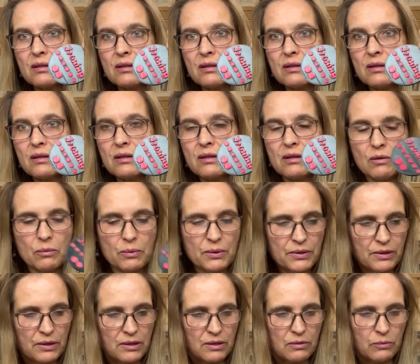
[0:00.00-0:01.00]
you know, with
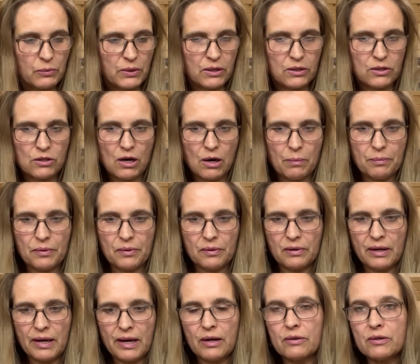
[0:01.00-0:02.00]
the top
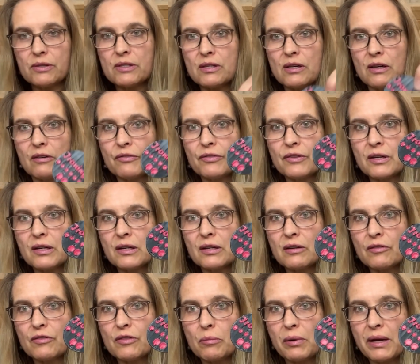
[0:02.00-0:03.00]
layers of
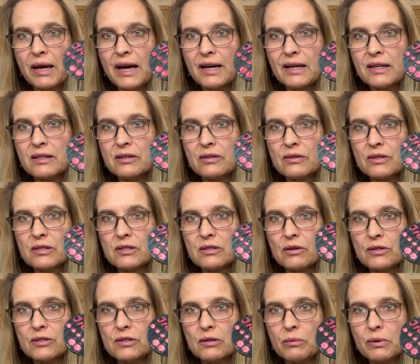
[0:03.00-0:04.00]
the black here. This is
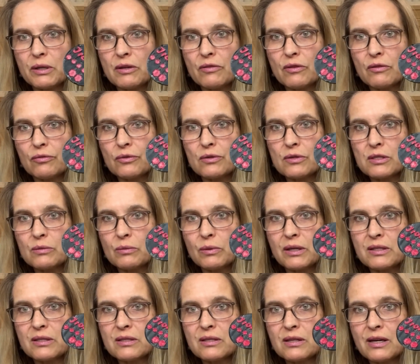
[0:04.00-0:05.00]
also one of the first
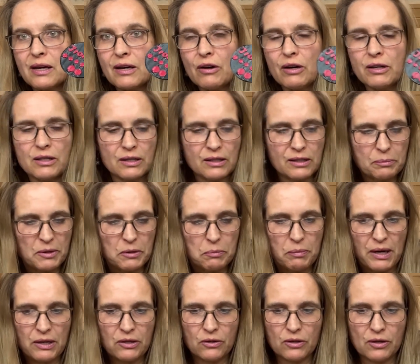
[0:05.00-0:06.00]
ones. I got a little bit
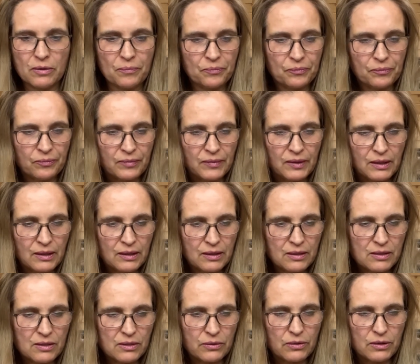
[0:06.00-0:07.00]
better.
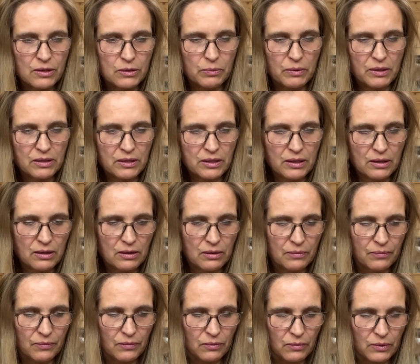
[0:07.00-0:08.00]
So this one here
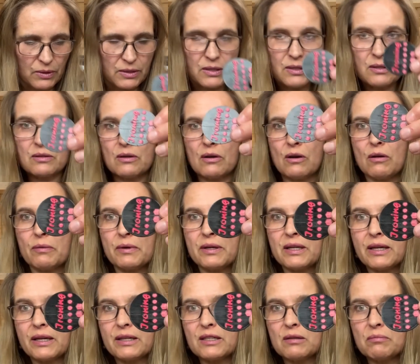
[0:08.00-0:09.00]
was already
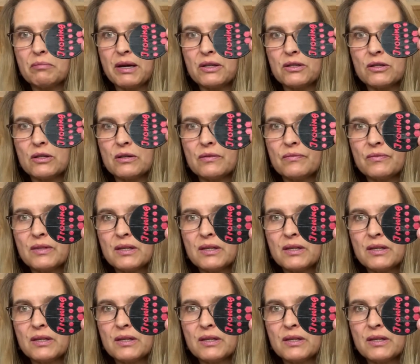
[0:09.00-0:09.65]
getting better,